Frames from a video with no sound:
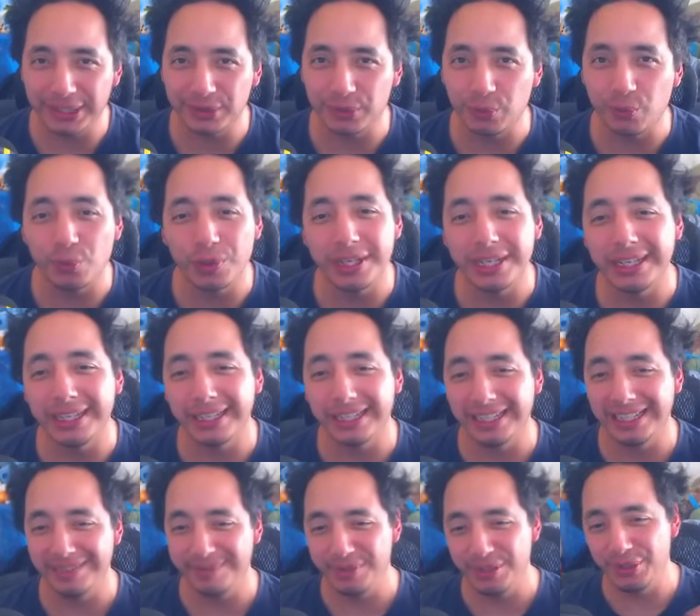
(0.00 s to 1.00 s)
week,
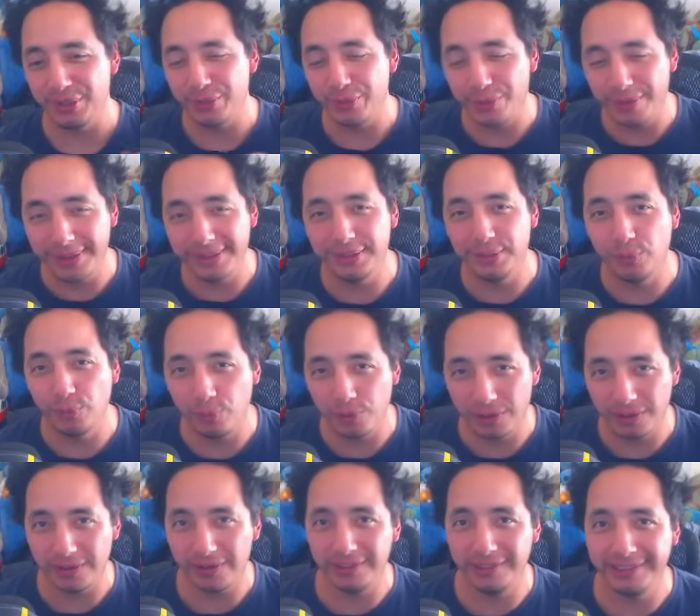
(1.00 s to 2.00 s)
I've been trying to
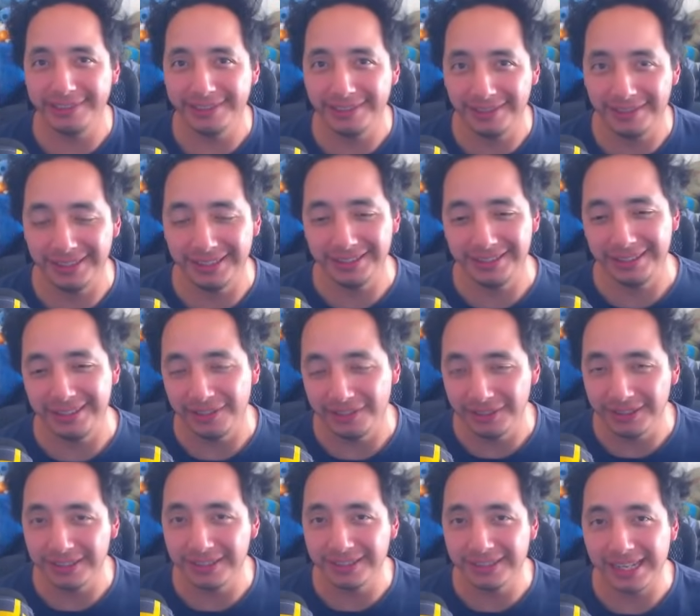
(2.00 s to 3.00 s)
work on this list and on
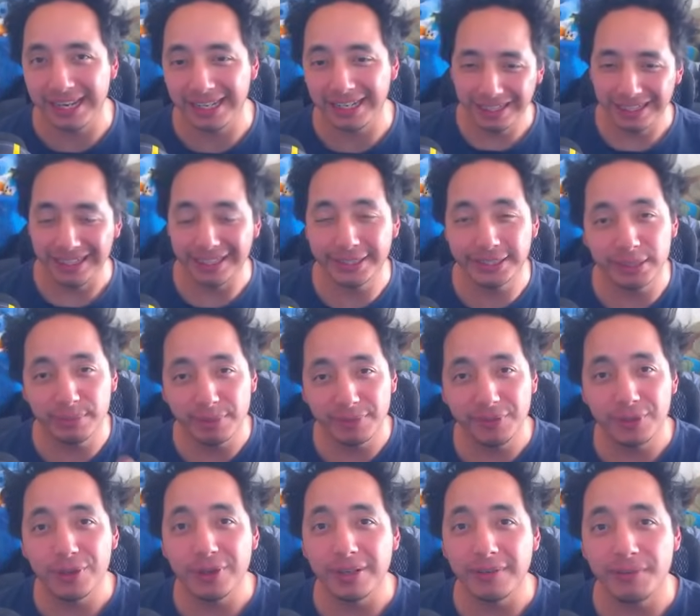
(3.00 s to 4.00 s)
this deck. And some of
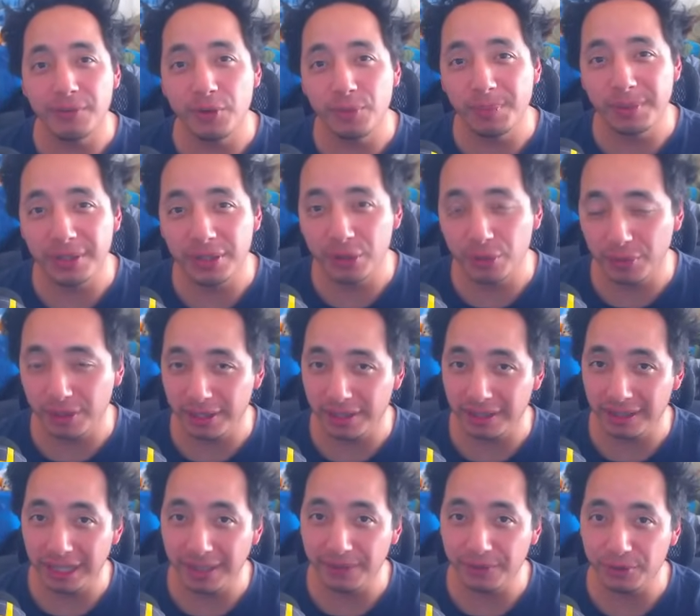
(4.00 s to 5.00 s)
you, if you've been joining the
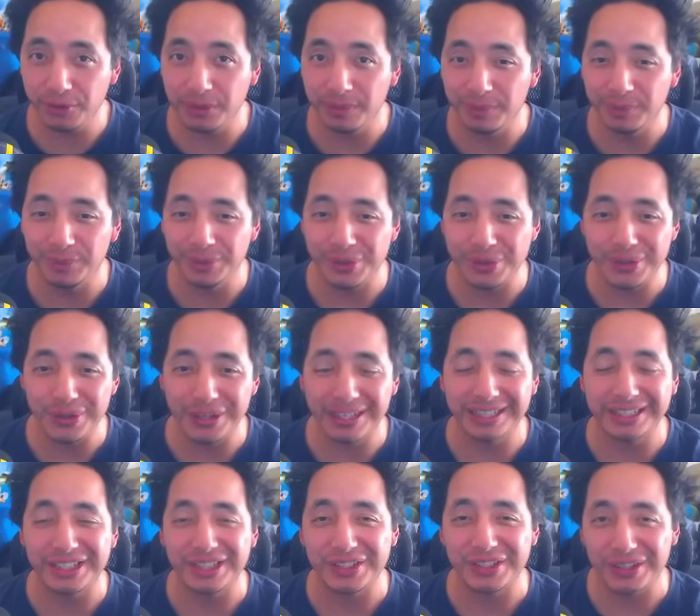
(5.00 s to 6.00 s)
live streams, you
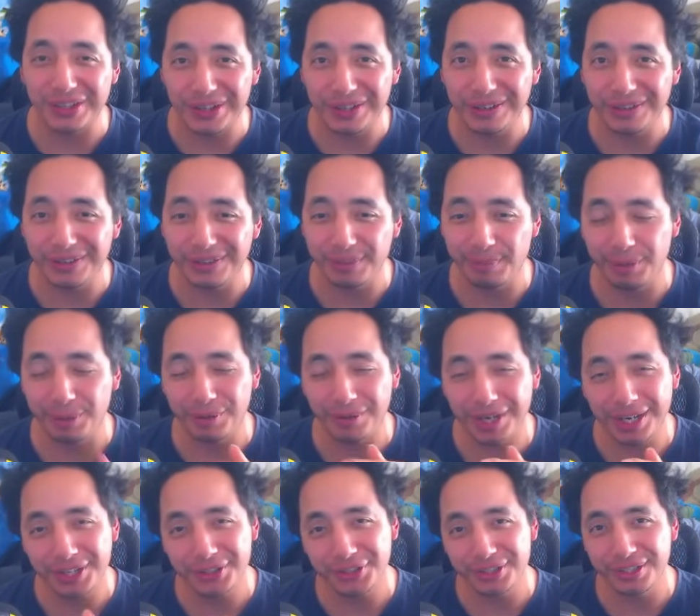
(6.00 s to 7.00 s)
guys saw the
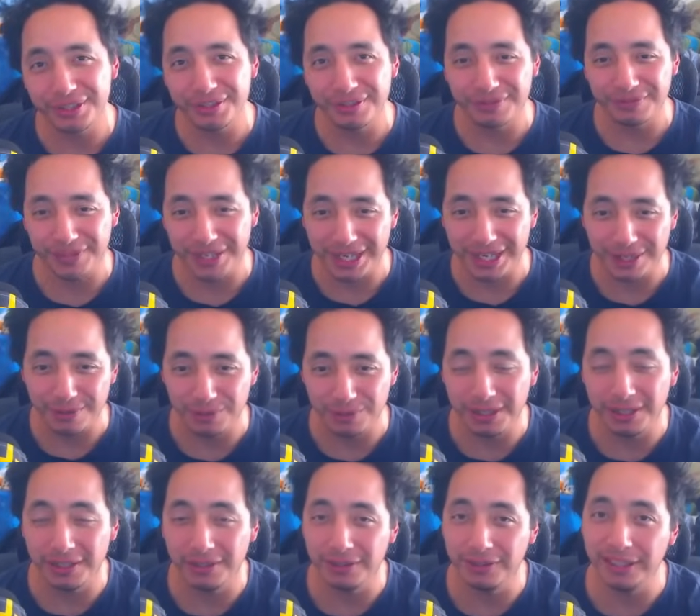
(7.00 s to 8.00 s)
progression of how we
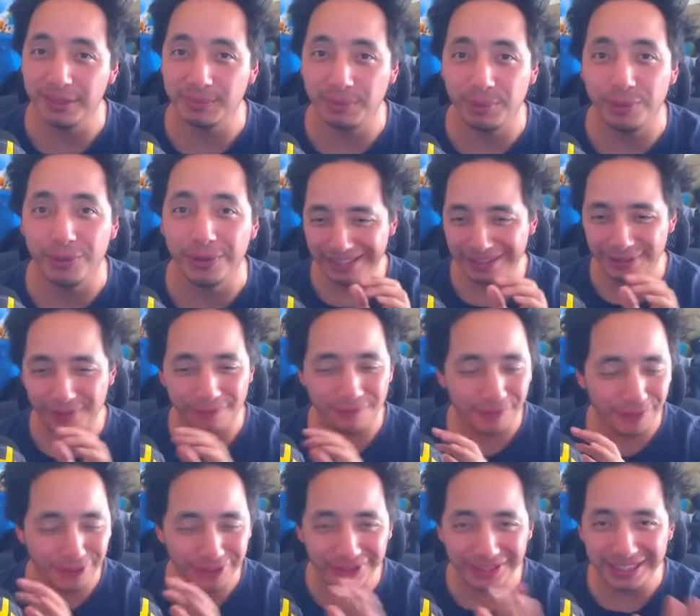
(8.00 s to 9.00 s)
got to this point. The
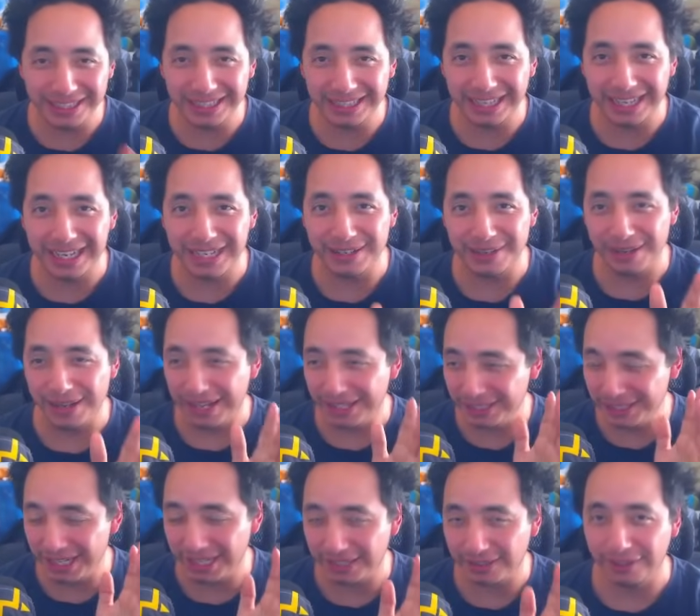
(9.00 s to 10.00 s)
first thing that I
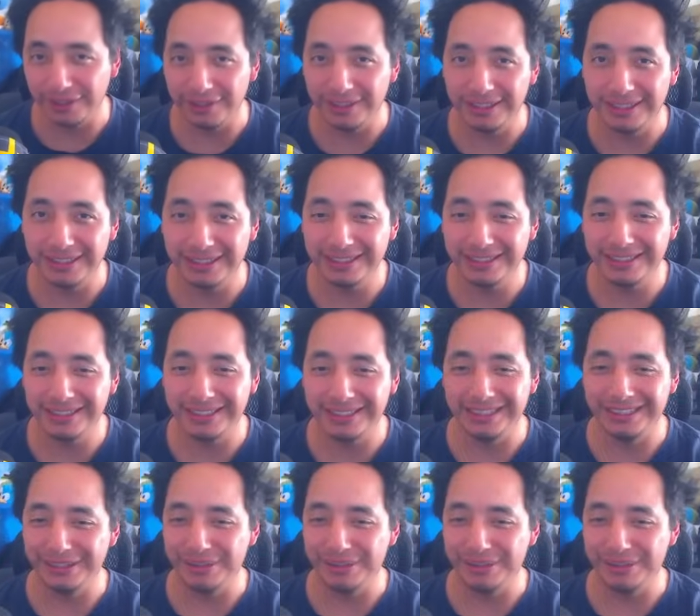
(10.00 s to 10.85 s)
checked on the list is